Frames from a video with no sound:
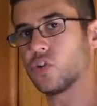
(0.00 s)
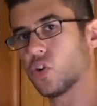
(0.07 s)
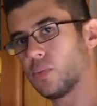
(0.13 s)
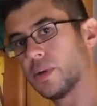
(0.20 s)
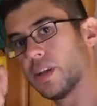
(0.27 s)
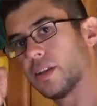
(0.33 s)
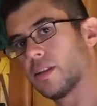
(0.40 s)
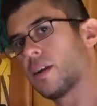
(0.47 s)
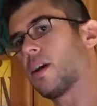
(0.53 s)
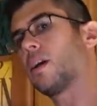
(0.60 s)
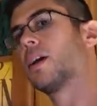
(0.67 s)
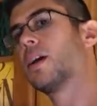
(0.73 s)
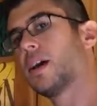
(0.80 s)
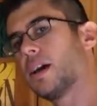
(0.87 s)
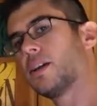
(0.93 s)
drill bit in there
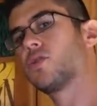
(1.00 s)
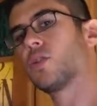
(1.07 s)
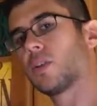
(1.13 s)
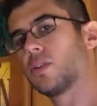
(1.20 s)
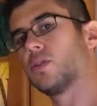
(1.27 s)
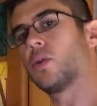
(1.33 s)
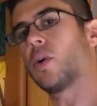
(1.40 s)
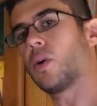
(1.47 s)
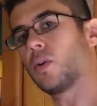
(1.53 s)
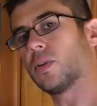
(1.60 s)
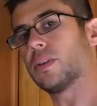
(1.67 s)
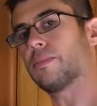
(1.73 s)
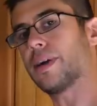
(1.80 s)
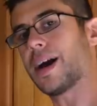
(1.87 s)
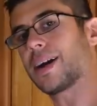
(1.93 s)
and drill a new hole in
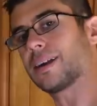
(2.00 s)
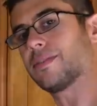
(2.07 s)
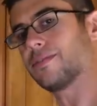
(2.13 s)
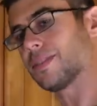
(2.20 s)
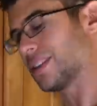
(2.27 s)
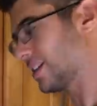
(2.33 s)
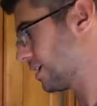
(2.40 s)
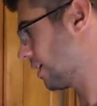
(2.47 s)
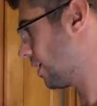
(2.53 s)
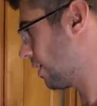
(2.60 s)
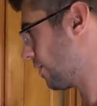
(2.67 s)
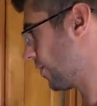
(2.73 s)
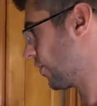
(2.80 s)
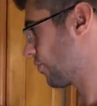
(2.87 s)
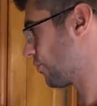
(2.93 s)
the back of
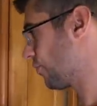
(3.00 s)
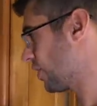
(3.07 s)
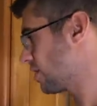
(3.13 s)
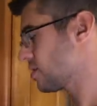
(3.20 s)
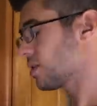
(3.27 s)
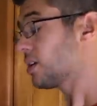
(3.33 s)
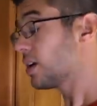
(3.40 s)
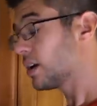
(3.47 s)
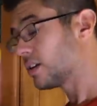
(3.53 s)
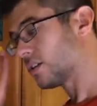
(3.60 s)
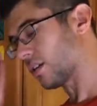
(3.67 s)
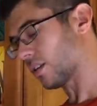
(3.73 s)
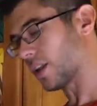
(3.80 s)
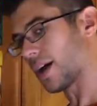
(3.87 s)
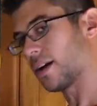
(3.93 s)
the freezer to
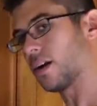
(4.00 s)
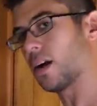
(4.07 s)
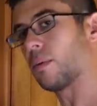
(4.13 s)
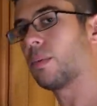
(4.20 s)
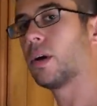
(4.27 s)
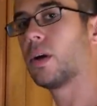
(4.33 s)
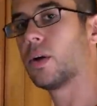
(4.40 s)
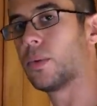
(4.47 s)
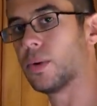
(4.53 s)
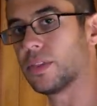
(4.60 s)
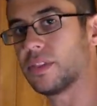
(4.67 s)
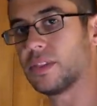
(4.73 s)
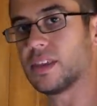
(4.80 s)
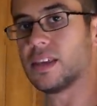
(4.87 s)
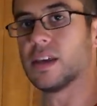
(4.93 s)
line it up
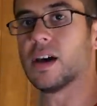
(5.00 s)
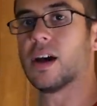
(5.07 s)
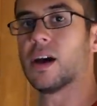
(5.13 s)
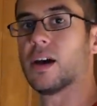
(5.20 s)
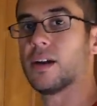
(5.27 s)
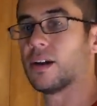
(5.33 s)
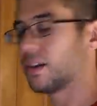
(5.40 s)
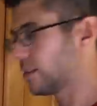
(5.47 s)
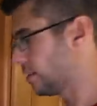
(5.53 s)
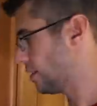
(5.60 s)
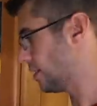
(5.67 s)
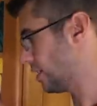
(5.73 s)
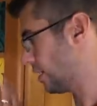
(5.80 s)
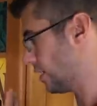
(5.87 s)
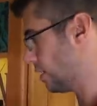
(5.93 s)
with the
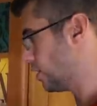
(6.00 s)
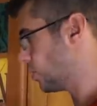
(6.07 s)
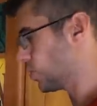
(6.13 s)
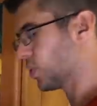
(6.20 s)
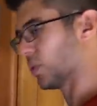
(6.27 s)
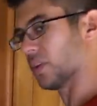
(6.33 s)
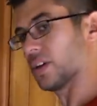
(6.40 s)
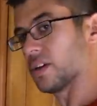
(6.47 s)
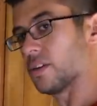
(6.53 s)
new cooling